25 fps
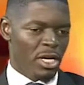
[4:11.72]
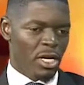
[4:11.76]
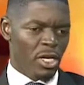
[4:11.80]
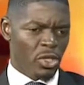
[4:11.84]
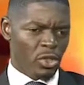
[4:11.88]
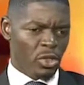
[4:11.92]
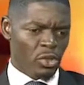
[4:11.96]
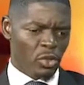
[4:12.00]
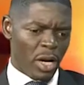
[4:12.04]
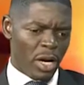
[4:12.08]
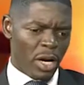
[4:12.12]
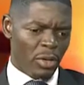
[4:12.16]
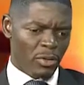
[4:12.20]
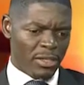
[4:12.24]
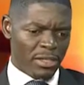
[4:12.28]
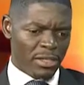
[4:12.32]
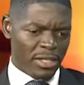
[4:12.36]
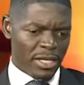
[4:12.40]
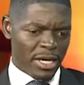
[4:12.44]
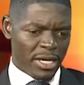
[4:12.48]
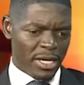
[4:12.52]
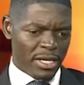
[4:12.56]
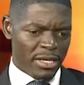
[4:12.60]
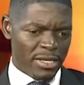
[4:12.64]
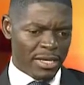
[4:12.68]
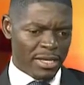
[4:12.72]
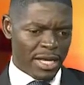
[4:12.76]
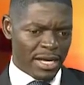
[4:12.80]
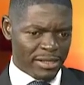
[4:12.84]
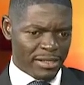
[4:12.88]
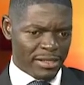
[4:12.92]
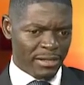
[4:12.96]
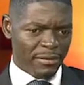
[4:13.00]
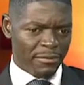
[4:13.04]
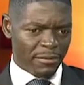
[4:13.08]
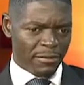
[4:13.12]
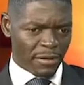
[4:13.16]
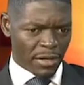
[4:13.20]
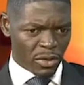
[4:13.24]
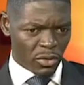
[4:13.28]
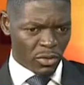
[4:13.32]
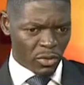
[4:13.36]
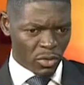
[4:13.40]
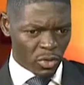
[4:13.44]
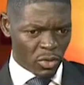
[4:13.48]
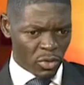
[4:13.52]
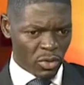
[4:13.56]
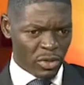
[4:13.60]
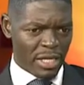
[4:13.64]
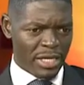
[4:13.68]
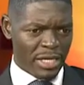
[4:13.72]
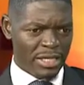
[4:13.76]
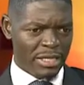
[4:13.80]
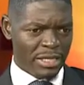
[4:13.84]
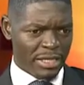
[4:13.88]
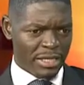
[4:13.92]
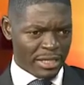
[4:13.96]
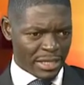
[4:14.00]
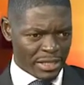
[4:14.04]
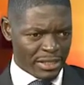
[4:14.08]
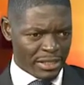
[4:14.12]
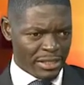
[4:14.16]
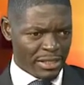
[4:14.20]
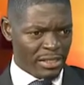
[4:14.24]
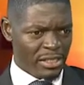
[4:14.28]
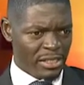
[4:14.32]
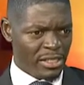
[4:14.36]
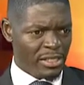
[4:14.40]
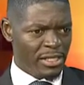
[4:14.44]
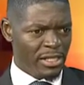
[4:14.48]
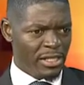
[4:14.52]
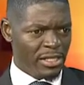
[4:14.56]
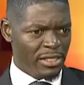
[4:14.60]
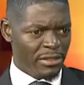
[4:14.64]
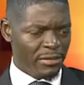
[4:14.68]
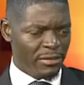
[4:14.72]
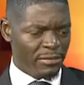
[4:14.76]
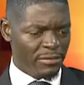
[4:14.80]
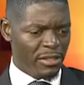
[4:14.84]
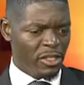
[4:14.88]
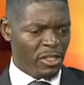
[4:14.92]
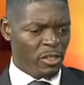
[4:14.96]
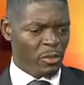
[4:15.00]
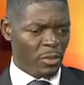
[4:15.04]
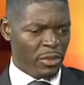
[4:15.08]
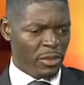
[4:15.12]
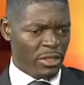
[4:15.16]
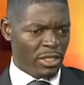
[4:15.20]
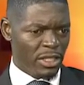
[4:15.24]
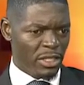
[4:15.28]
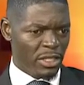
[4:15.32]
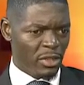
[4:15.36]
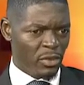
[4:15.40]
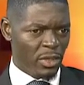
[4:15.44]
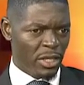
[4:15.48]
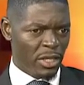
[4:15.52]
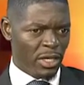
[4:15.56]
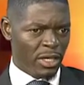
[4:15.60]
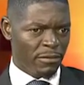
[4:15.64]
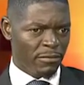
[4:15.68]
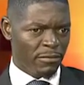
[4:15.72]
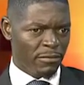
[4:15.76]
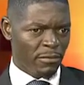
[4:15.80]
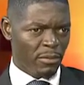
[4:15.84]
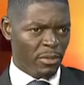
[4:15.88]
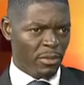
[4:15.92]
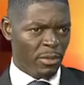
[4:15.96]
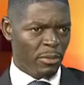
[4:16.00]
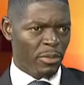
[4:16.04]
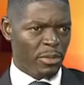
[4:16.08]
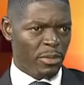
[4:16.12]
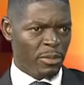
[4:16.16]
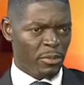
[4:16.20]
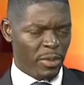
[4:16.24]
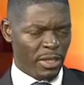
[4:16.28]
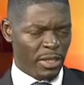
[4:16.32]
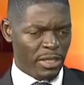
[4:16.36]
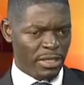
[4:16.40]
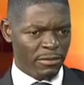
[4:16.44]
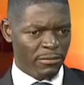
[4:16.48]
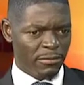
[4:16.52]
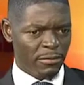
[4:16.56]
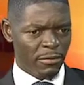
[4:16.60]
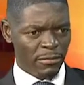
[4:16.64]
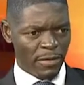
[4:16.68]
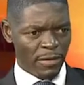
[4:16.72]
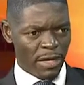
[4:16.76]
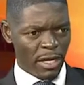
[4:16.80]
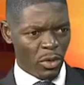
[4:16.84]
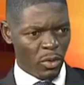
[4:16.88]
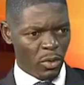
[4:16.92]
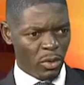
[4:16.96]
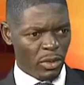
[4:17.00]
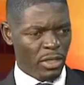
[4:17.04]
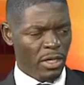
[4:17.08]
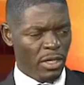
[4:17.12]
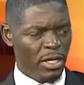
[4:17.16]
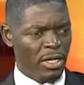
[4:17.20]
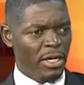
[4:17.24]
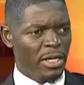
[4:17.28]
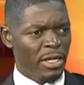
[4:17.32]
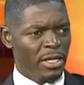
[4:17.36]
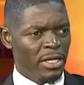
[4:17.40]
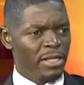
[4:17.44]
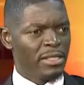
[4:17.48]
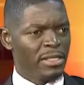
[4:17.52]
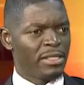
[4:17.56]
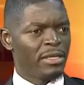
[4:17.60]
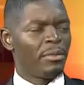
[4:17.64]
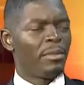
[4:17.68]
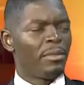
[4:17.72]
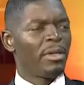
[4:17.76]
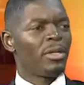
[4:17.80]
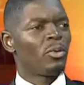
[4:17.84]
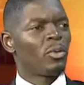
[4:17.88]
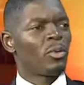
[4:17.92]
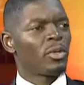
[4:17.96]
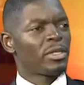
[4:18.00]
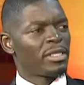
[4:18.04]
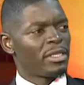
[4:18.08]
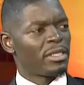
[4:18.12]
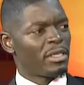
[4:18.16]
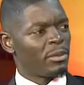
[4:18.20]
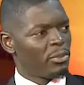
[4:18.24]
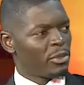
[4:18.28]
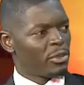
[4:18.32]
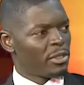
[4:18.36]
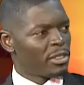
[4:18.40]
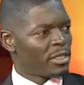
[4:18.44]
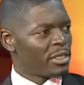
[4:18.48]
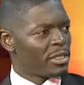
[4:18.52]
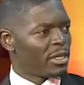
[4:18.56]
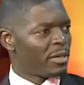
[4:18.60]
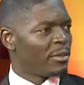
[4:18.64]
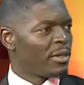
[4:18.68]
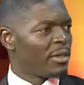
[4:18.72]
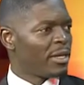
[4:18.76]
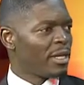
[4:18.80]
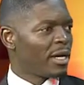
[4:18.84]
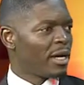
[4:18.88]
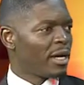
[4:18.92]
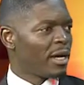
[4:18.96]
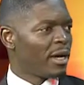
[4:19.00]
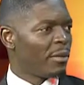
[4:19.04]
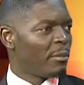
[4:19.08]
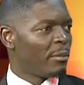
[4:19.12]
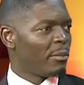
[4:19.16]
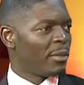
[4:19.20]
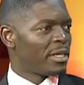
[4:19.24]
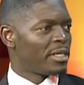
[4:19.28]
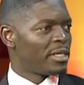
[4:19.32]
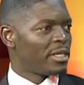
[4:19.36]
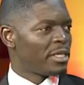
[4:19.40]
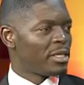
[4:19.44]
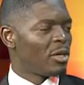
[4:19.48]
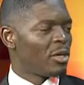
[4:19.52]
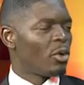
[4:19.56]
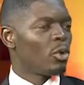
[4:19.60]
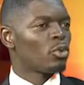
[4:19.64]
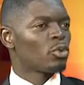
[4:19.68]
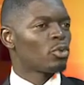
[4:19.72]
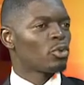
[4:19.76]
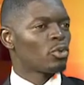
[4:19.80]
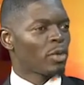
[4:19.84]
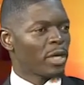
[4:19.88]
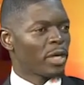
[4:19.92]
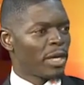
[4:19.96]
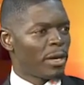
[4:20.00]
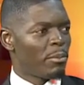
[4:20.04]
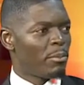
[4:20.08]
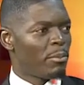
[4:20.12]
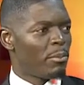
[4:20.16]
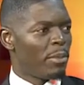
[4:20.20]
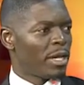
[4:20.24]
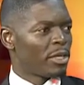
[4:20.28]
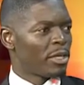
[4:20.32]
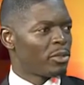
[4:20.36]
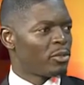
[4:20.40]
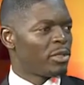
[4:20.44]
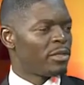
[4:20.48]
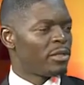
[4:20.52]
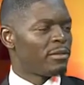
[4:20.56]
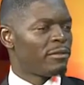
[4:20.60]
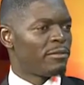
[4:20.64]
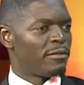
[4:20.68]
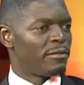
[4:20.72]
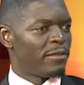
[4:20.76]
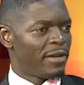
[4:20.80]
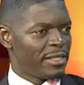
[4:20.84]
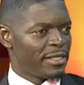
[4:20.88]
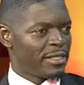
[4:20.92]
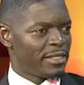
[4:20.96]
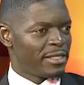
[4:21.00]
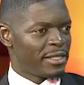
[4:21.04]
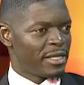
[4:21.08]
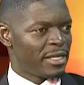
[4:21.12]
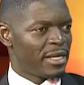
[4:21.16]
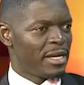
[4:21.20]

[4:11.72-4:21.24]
So I would say that's a very good and great initiative, especially looking from the perspective of Akon. Mm. Mm-hmm. He's a man who was celebrated in America, right. but he also came back to invest